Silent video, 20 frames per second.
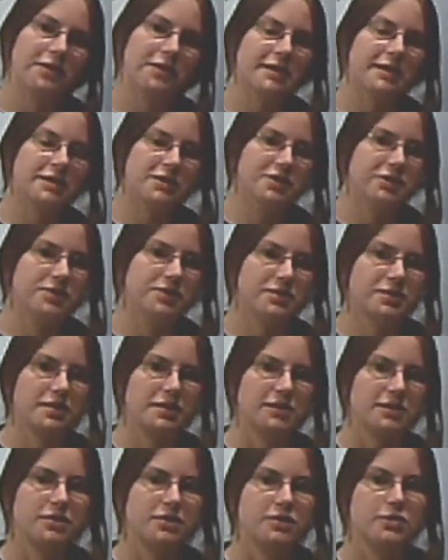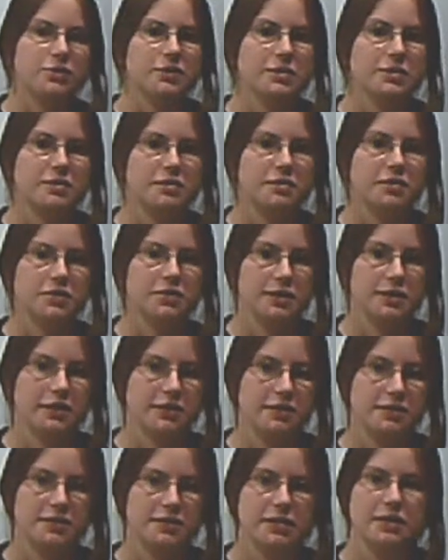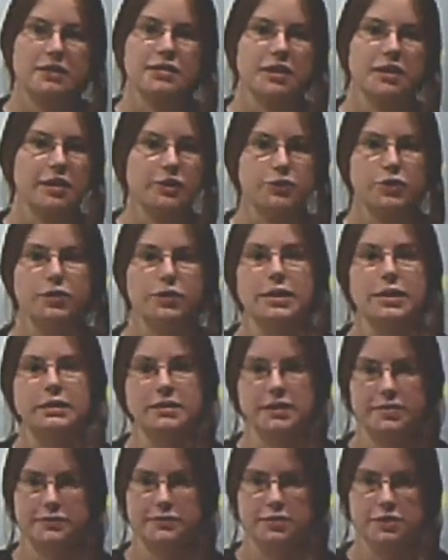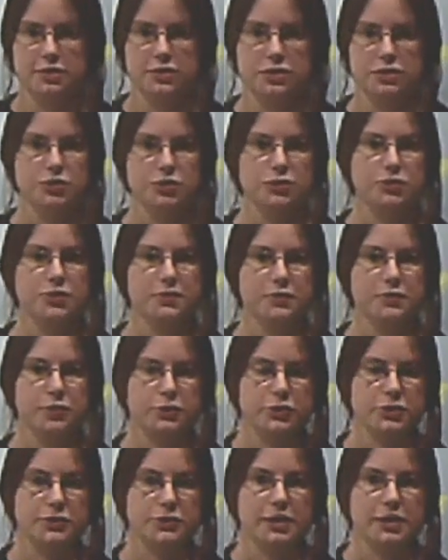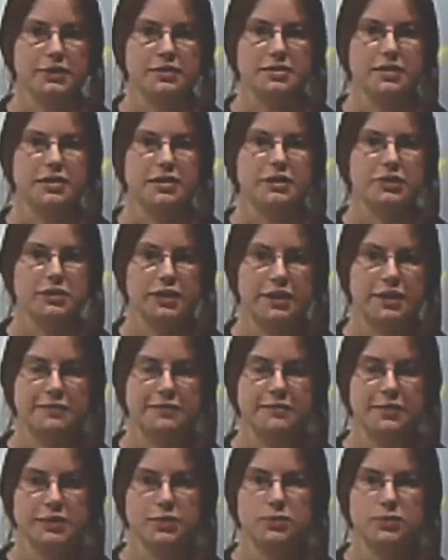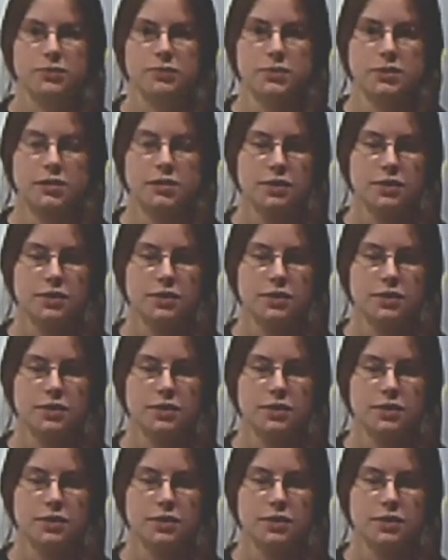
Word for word: Horatio says, you know, listen to your instincts. I'll go, I'll give an excuse for you. I'll say you're not fit.